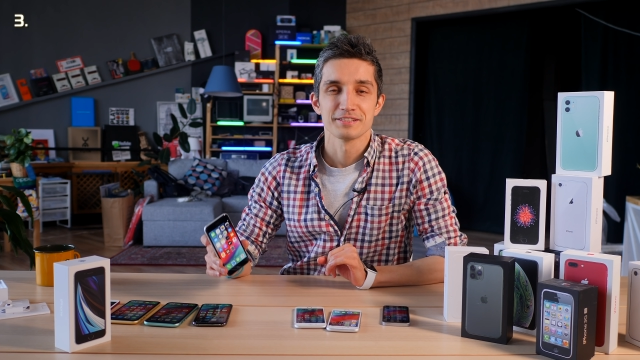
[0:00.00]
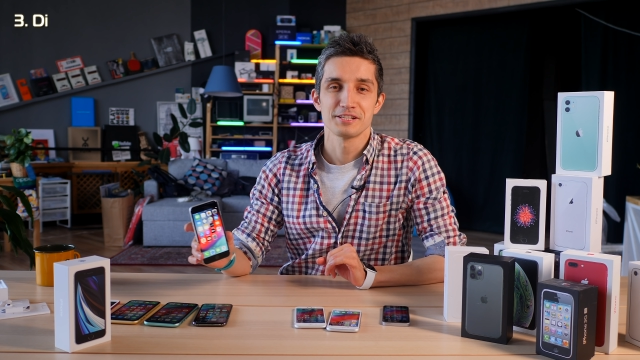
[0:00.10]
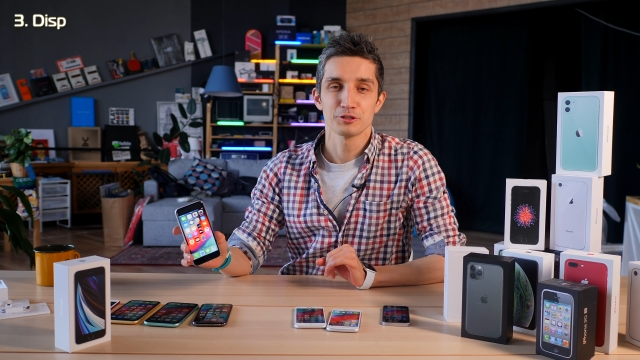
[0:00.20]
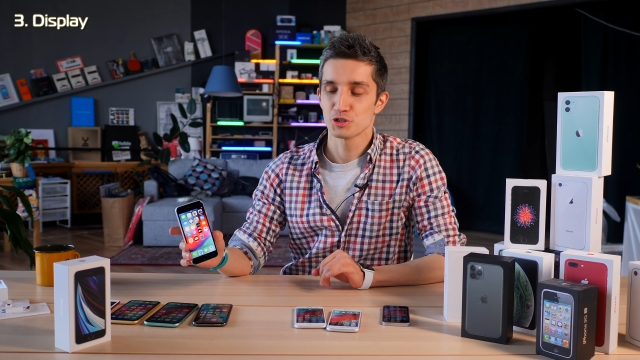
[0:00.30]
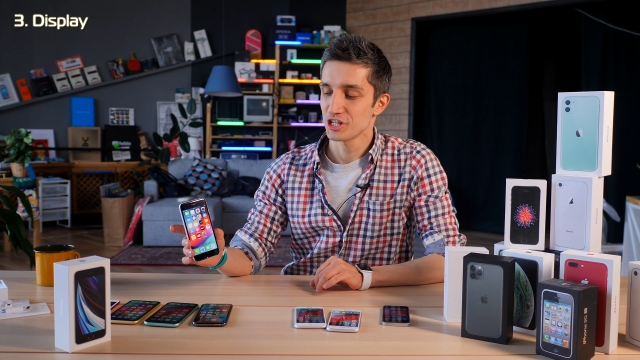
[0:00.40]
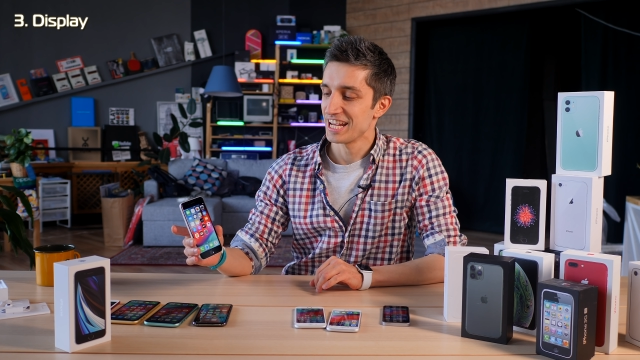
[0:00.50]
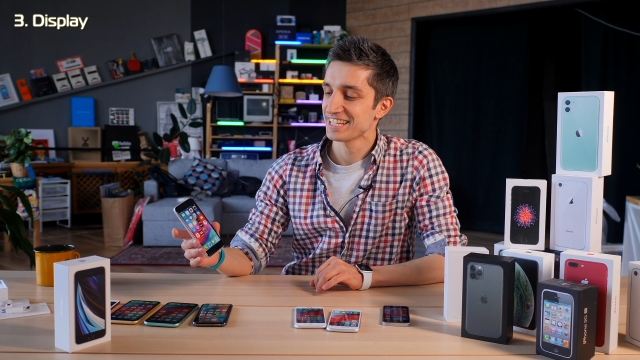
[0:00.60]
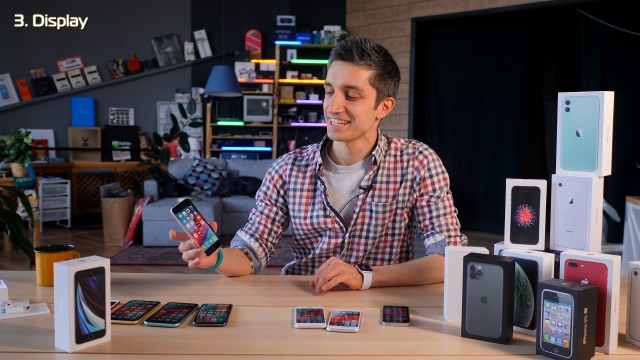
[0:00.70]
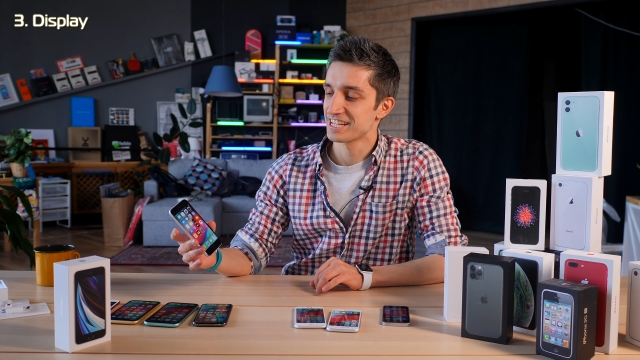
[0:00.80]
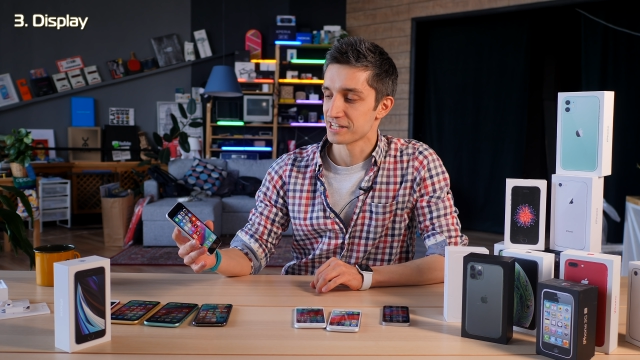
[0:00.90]
Next,
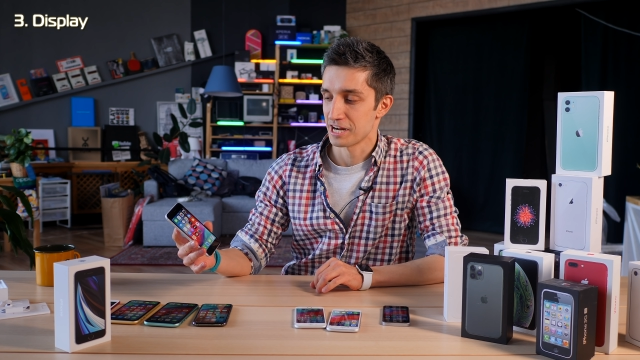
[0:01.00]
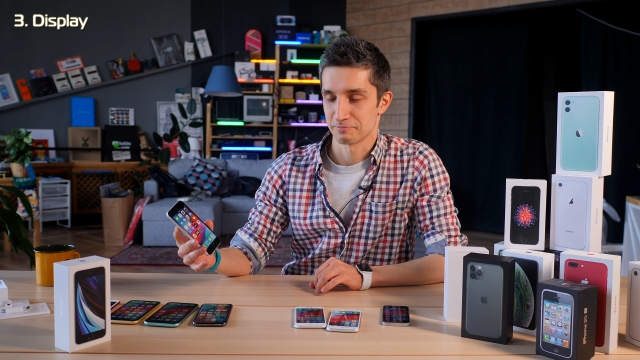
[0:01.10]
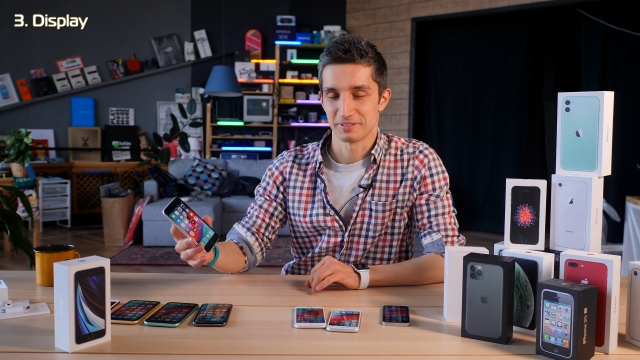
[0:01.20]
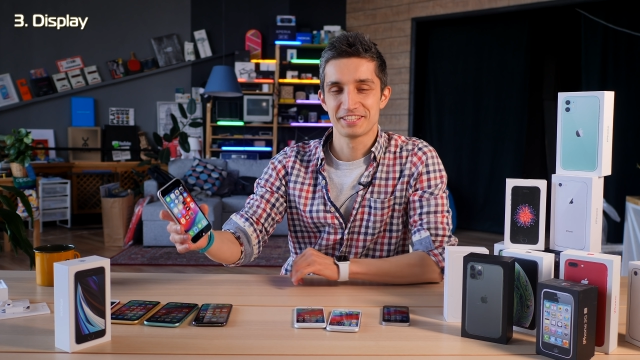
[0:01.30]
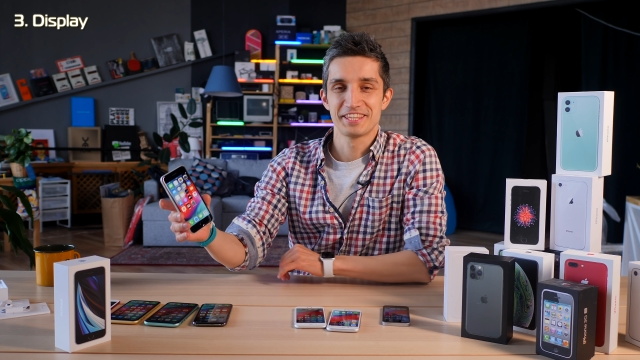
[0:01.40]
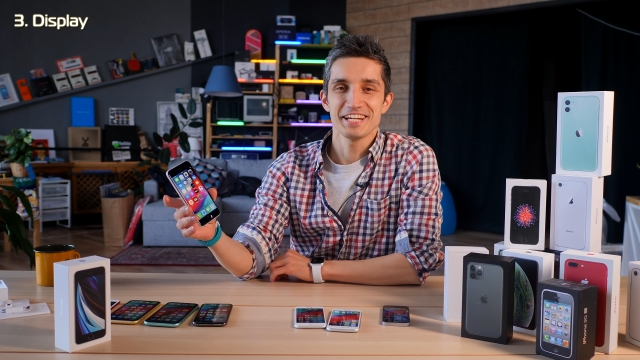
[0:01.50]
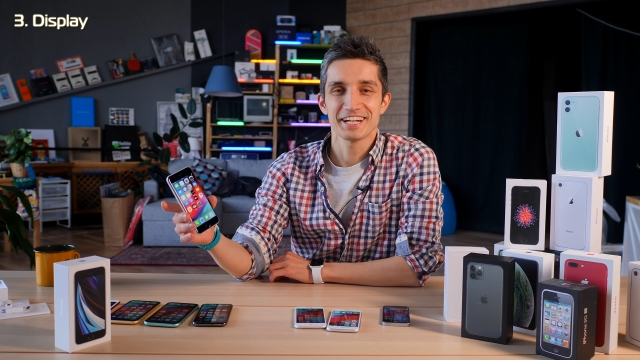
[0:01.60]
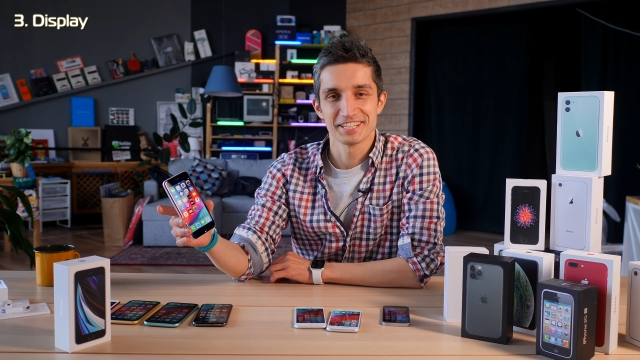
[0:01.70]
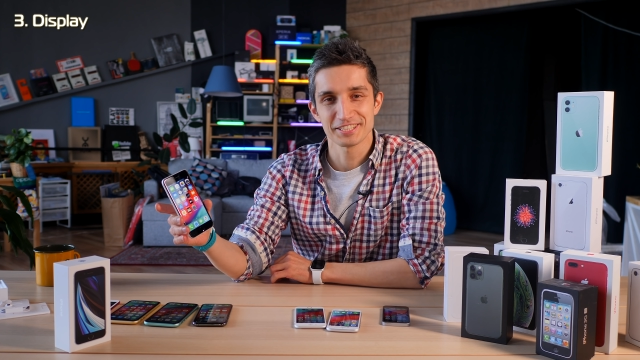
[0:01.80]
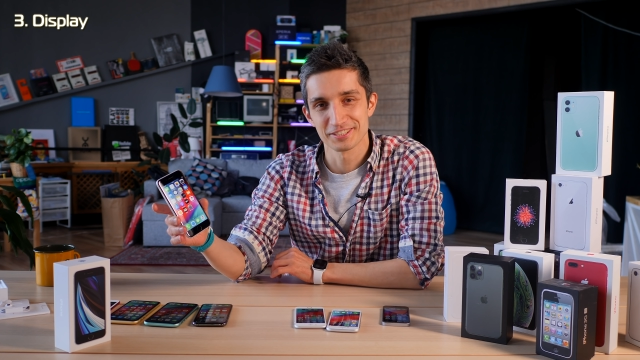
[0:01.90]
the display.
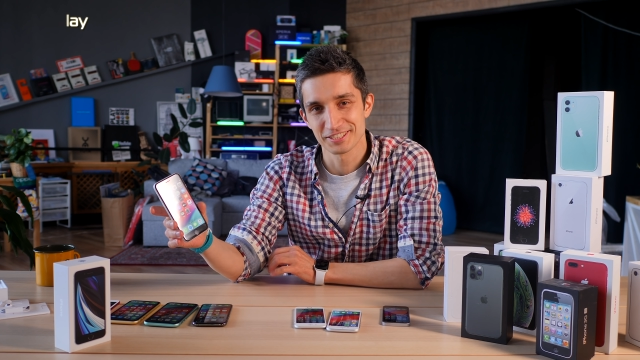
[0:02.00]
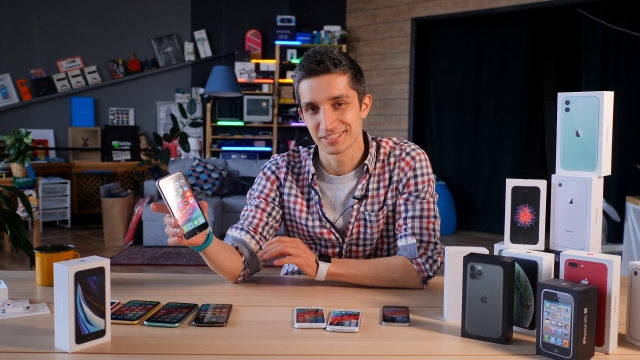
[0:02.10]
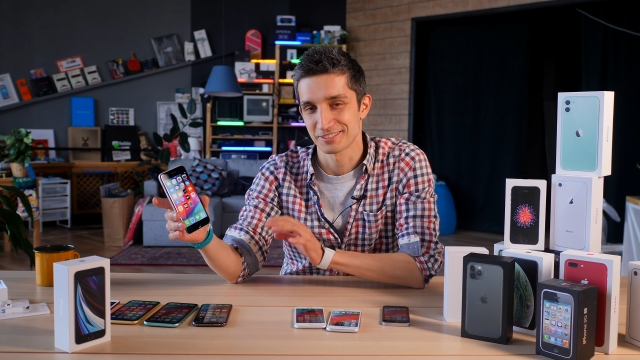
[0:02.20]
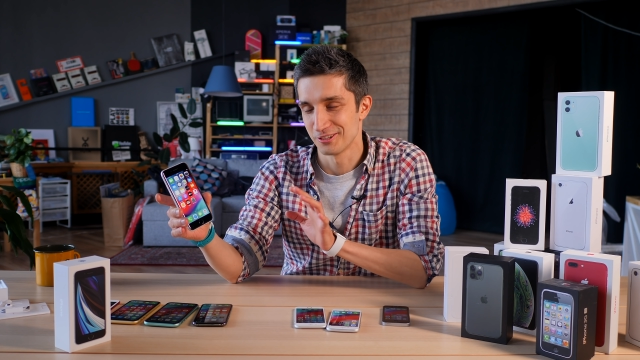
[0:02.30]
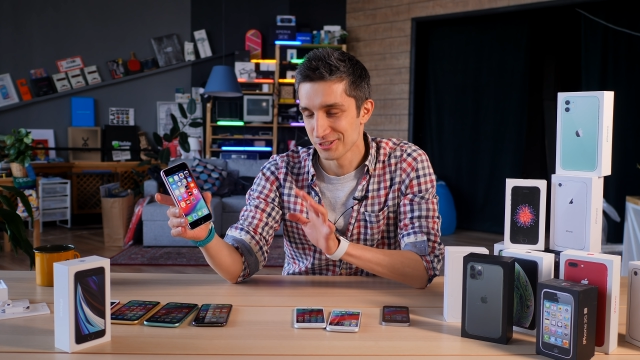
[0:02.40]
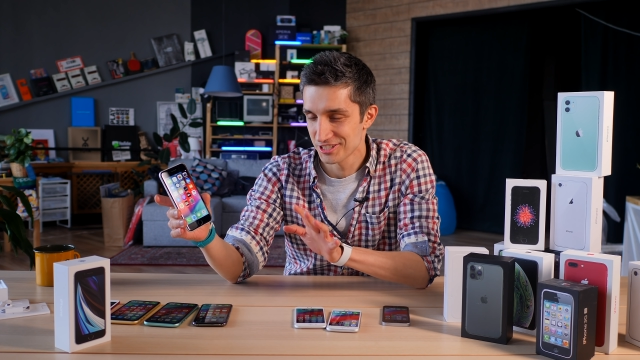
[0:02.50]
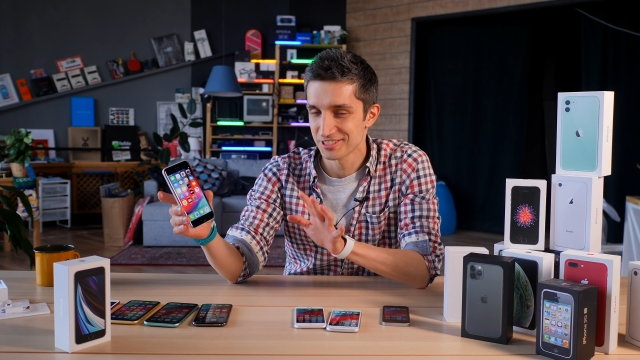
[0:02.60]
There's 3 interesting